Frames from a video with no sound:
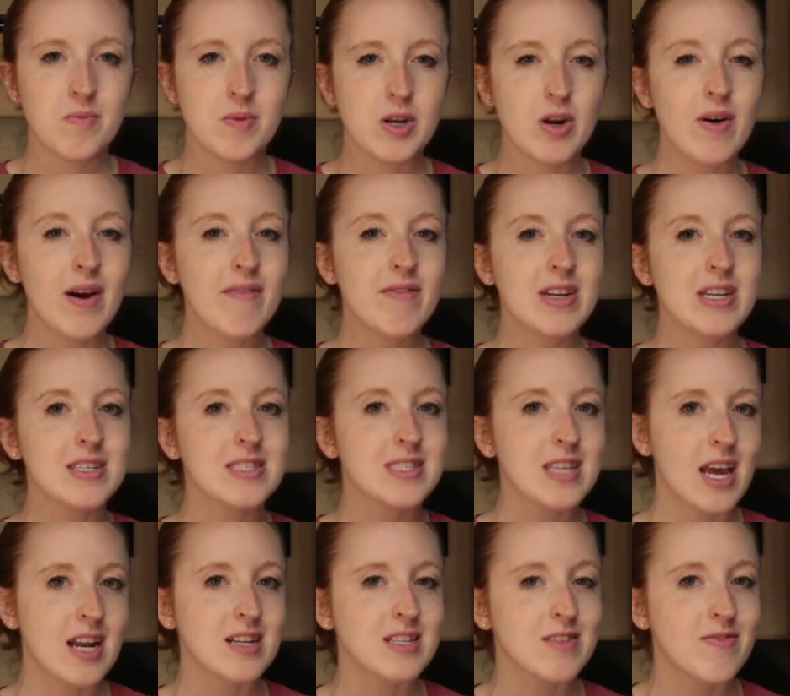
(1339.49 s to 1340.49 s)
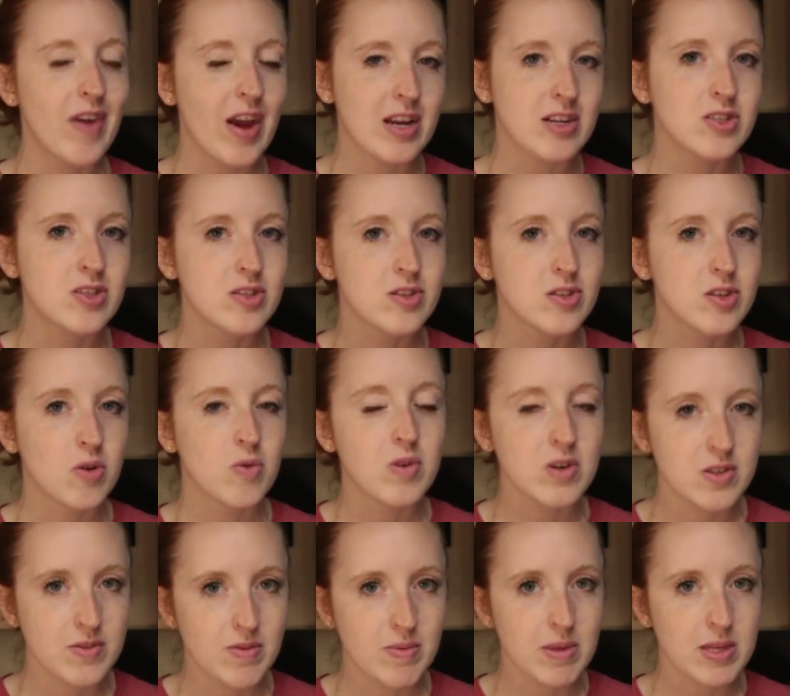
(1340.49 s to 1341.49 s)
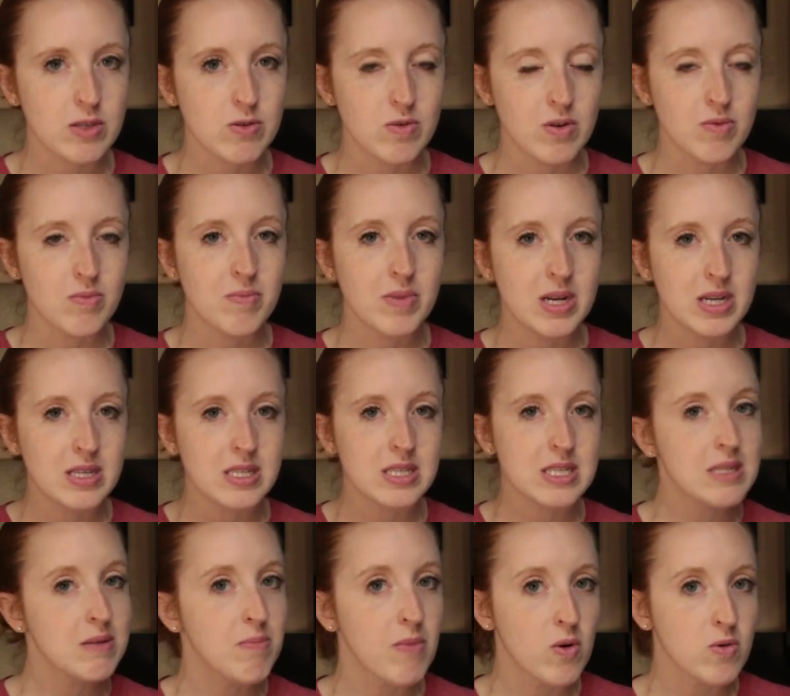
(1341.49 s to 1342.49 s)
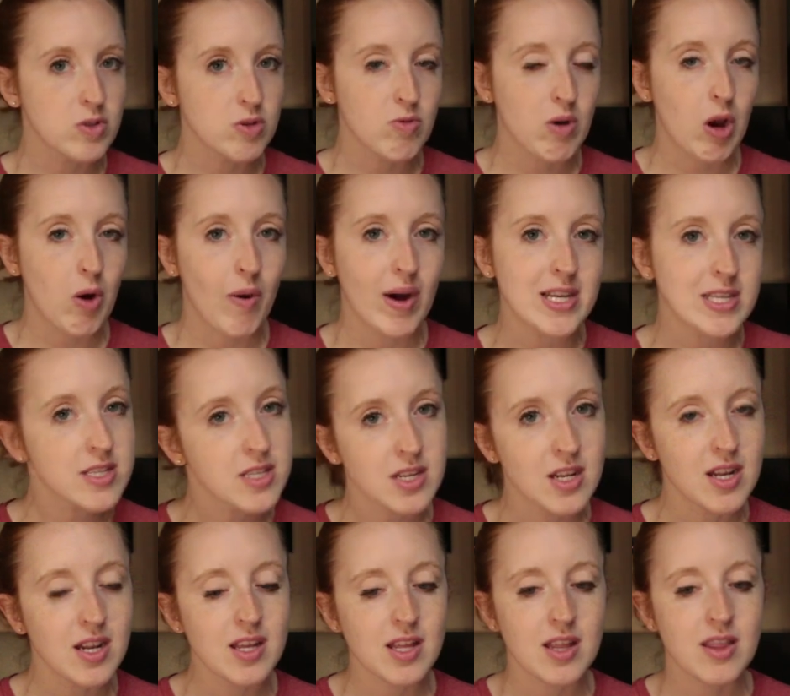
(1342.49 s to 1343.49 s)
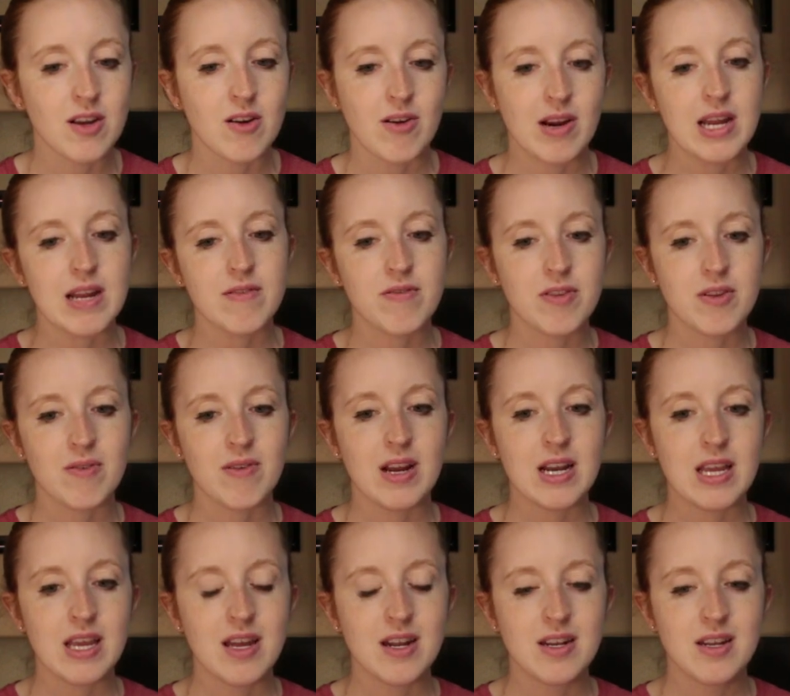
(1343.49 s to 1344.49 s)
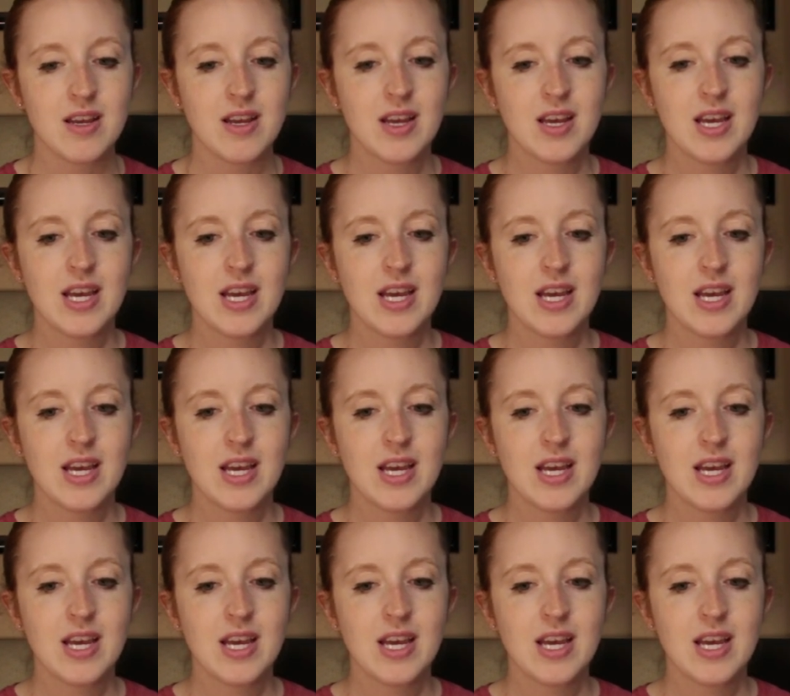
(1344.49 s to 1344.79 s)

We don't have any satisfaction scores from this room, but it is the most requested at the Grand Floridian.